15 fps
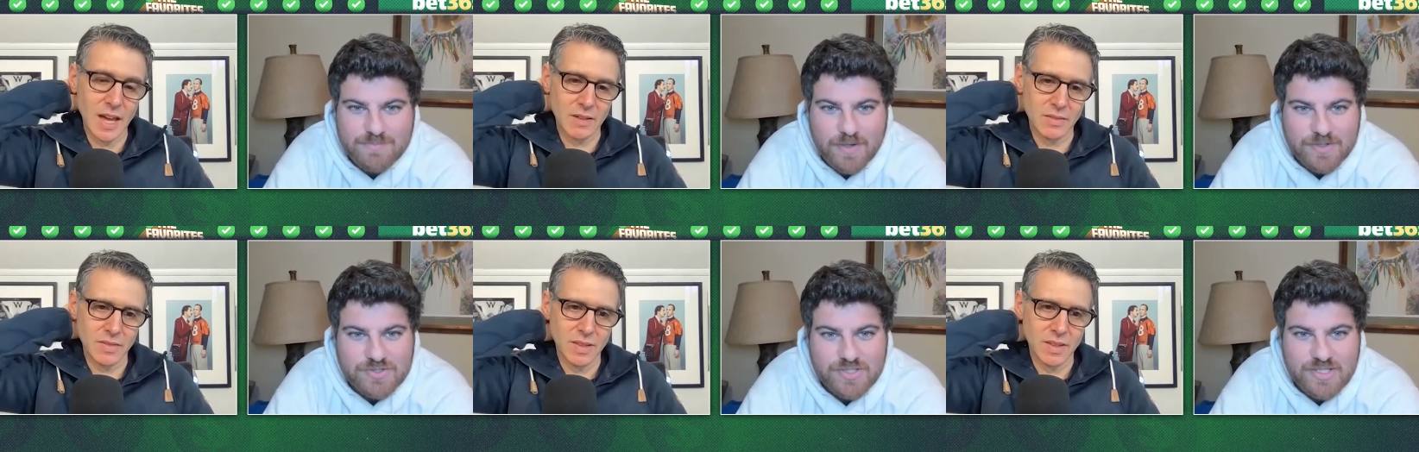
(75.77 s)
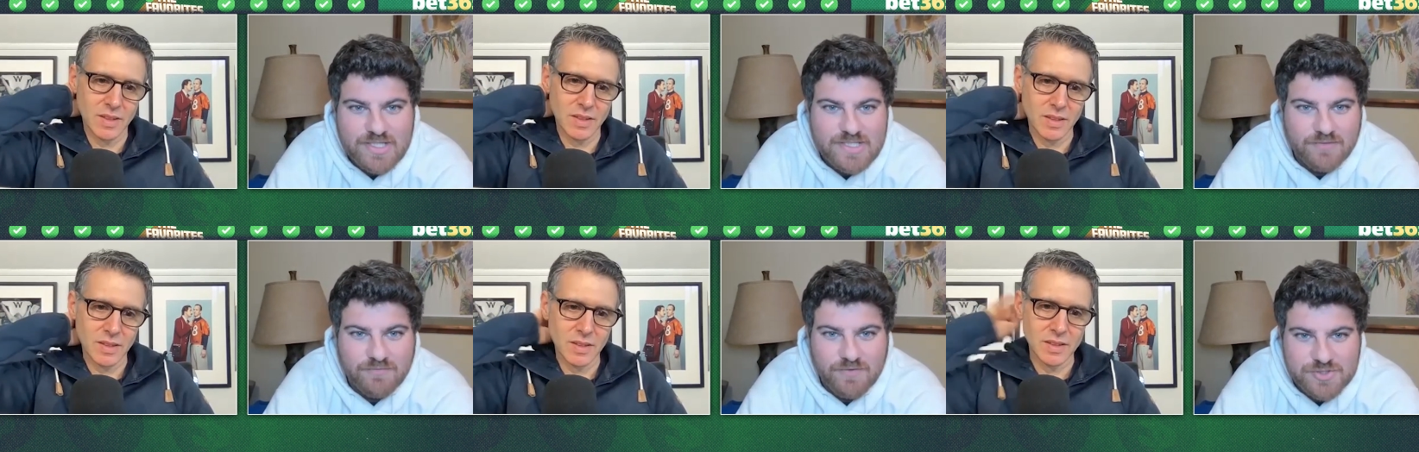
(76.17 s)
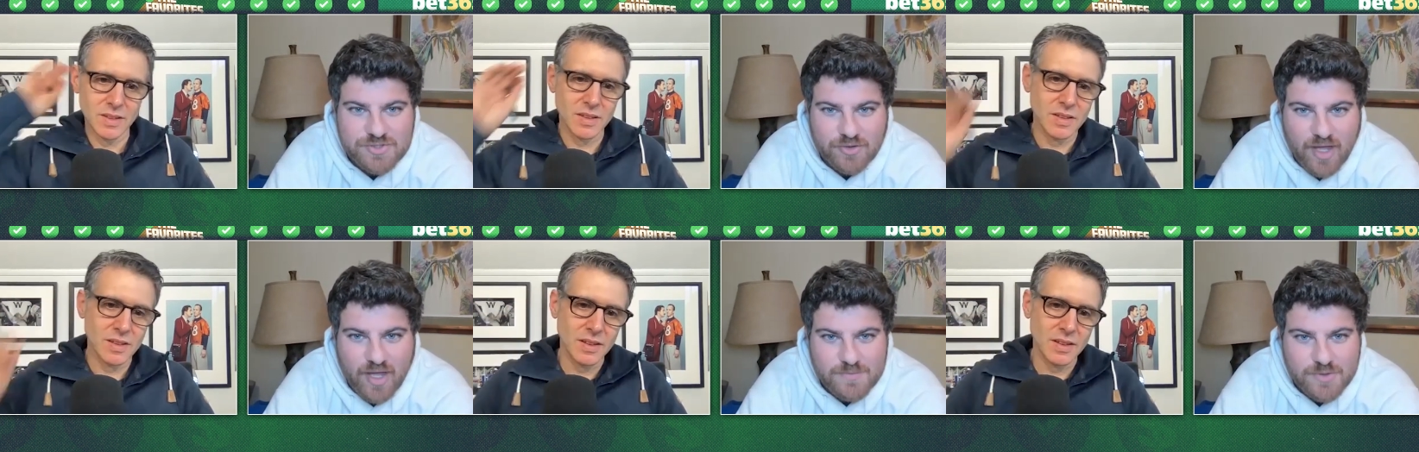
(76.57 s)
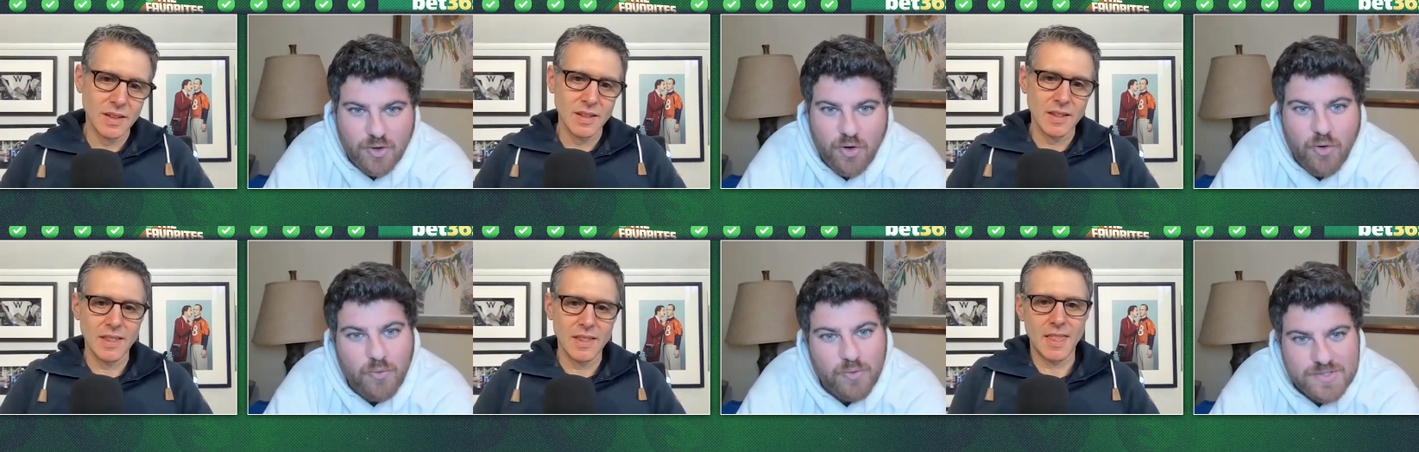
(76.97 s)
Speaker 1: especially these divisional games are
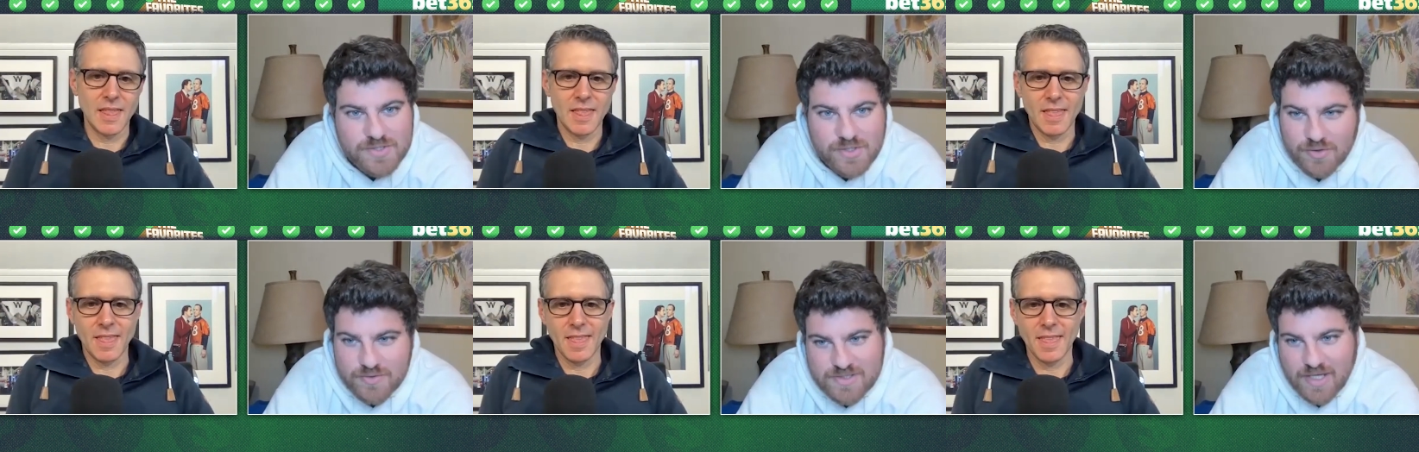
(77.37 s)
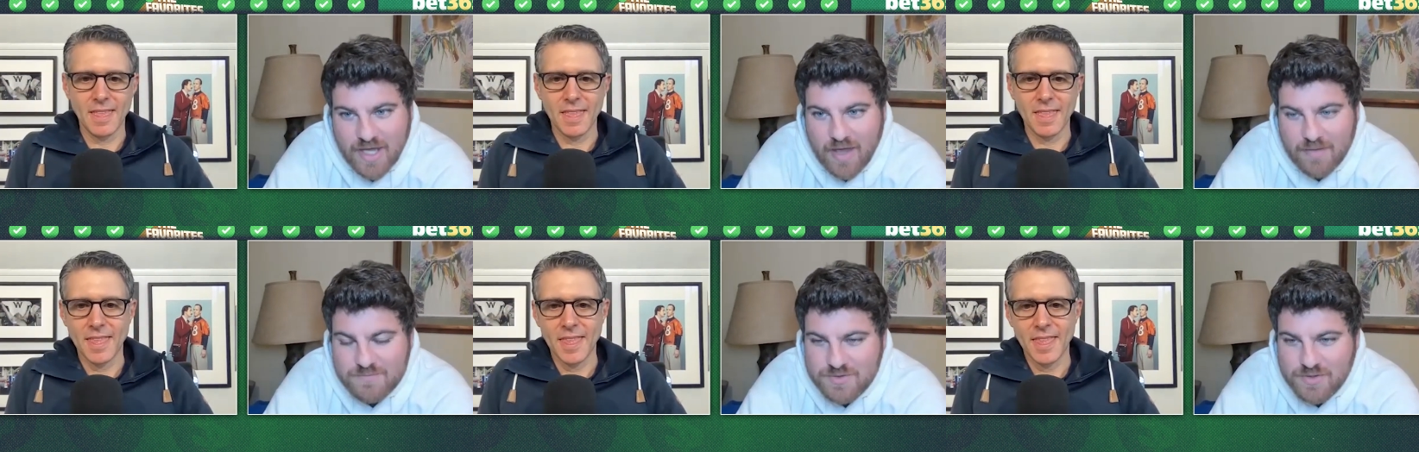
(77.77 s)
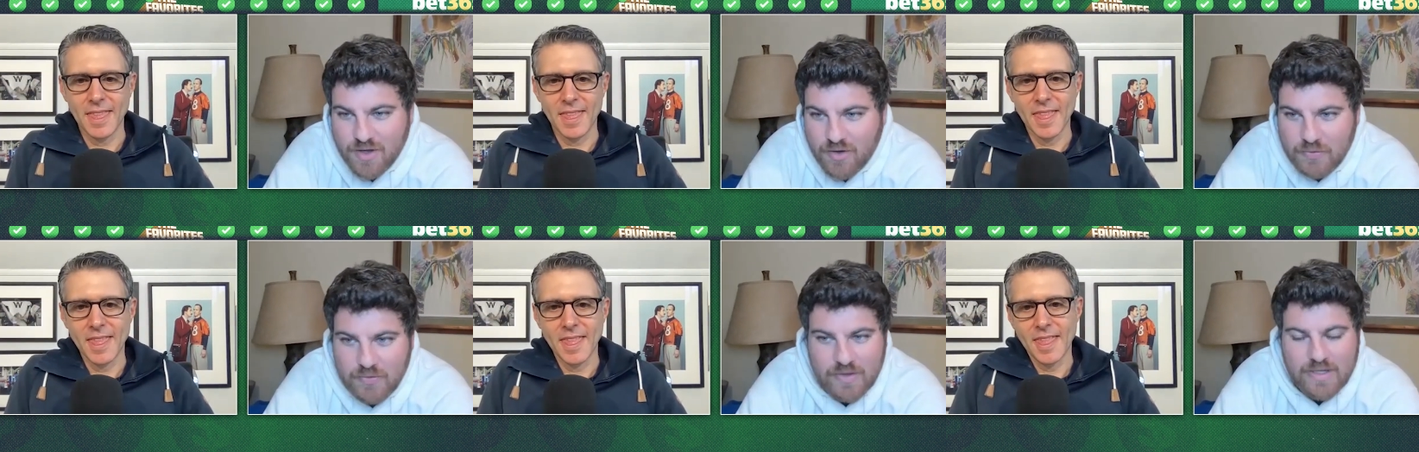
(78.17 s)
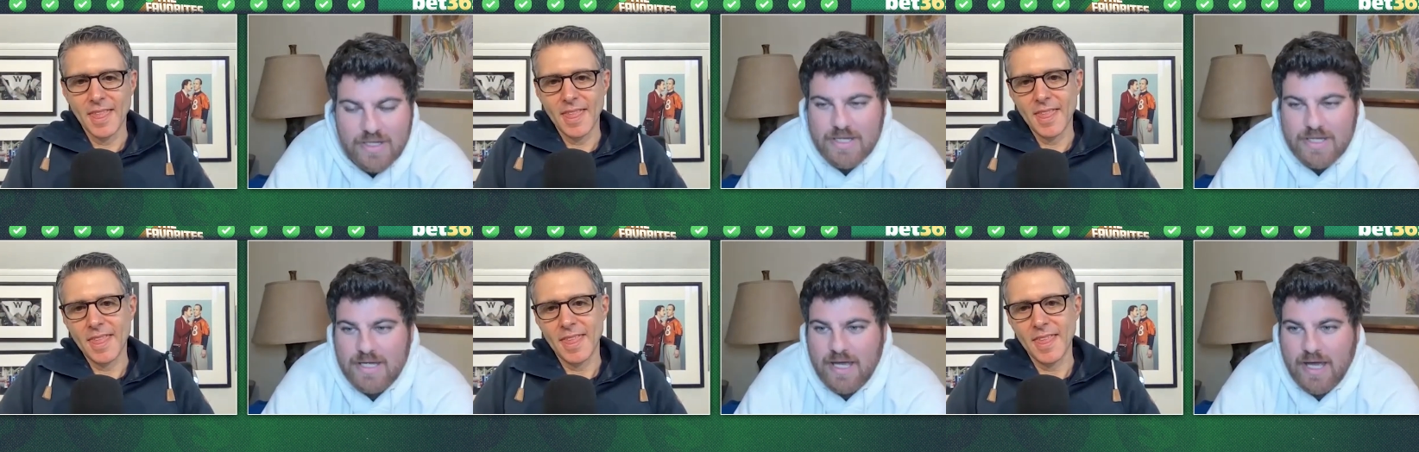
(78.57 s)
always close games. So,
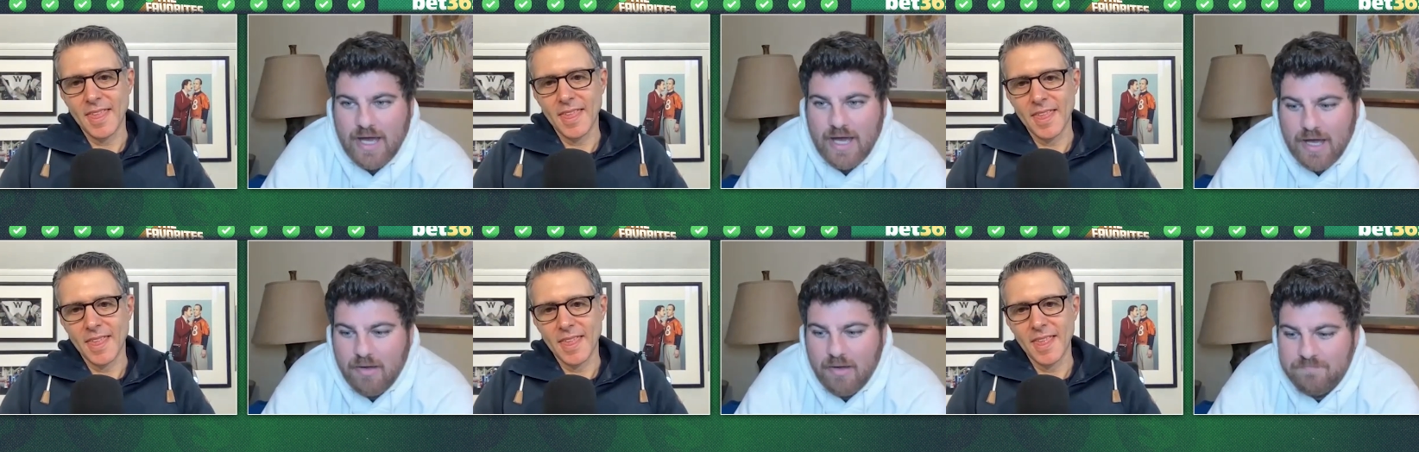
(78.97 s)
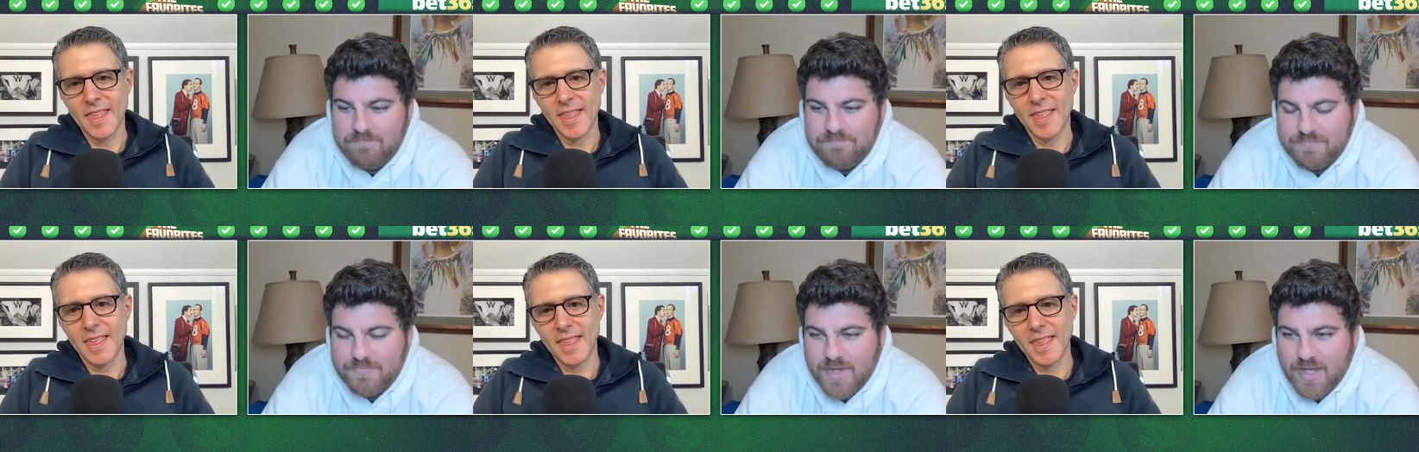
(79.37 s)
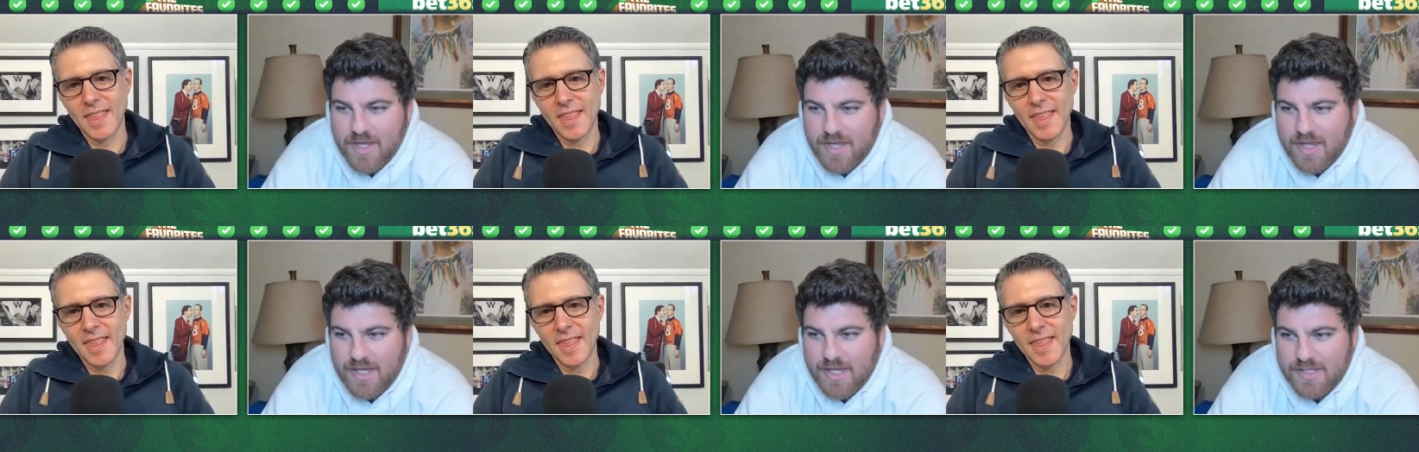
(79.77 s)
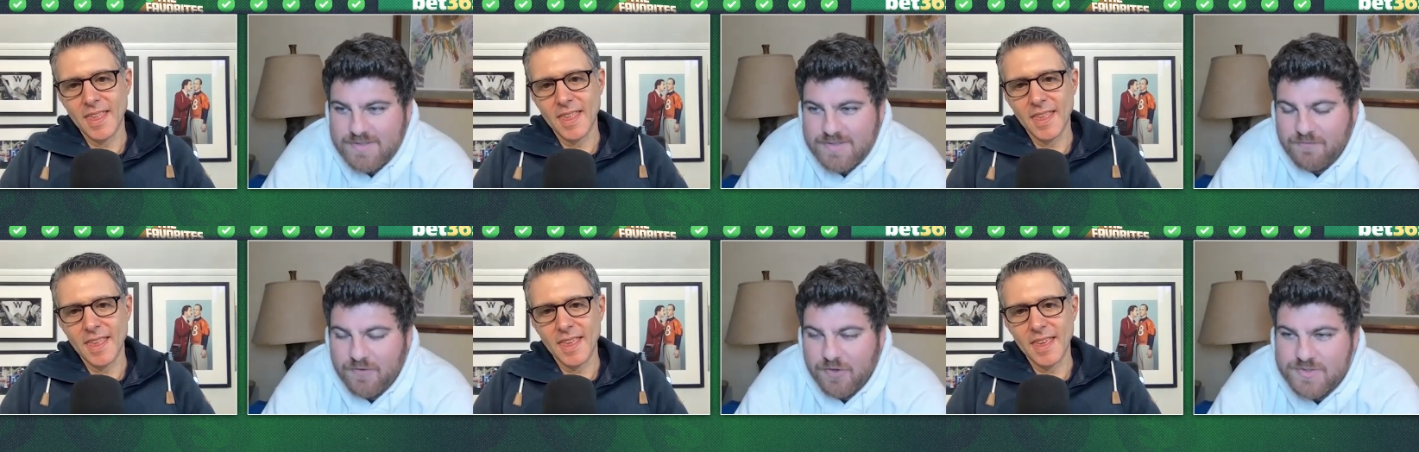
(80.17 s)
um,
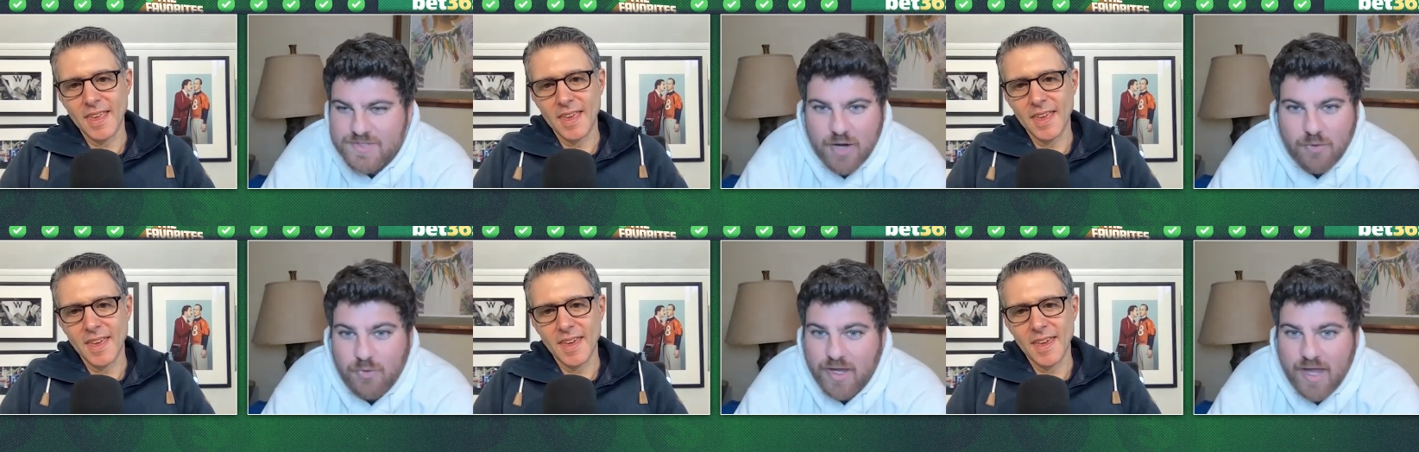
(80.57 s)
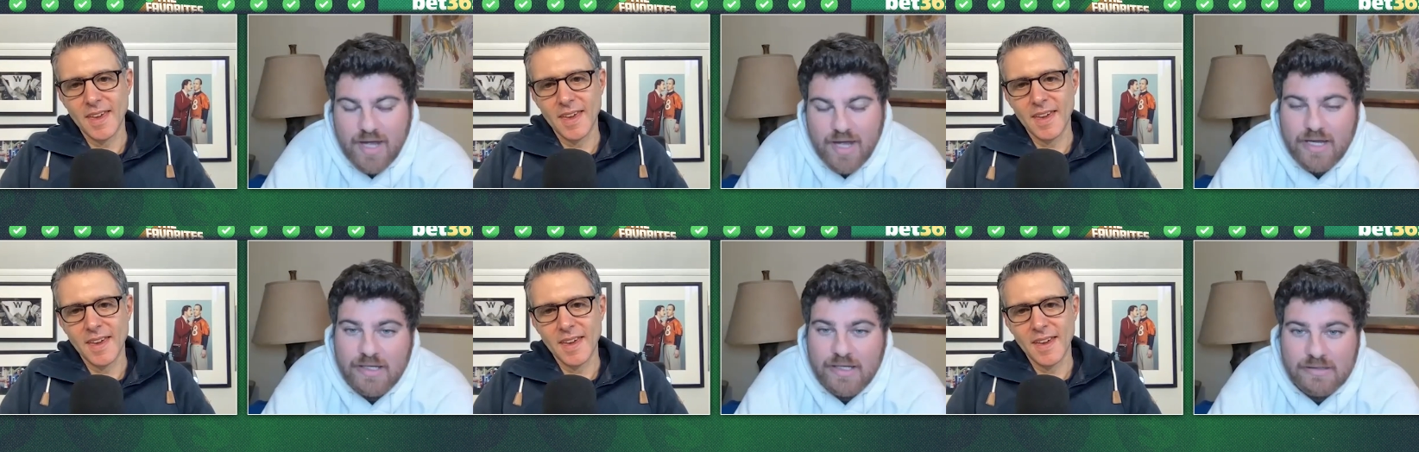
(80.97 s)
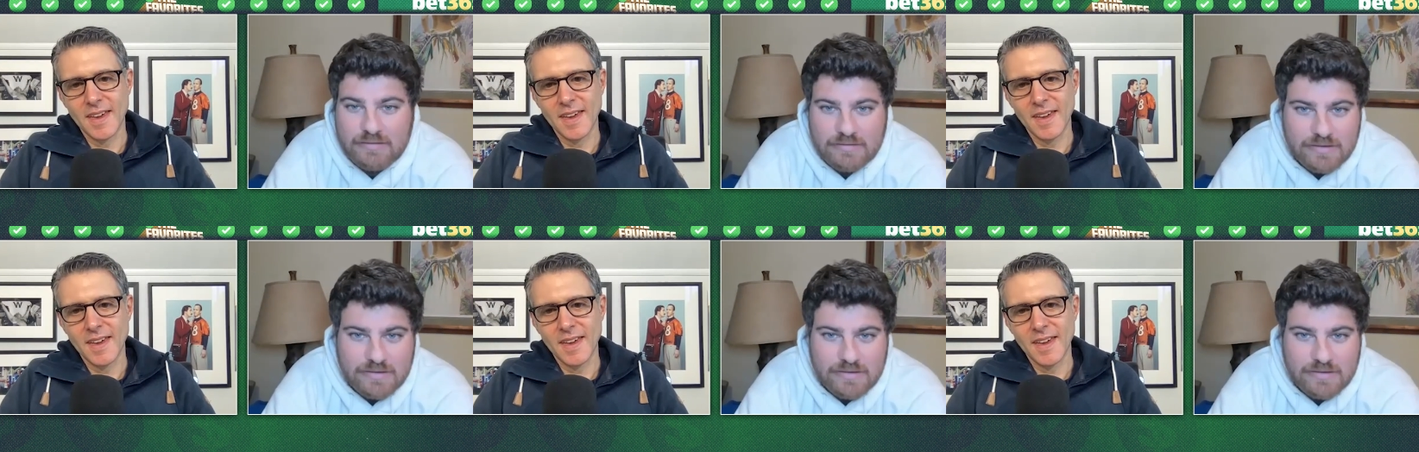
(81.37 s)
it feels like we're getting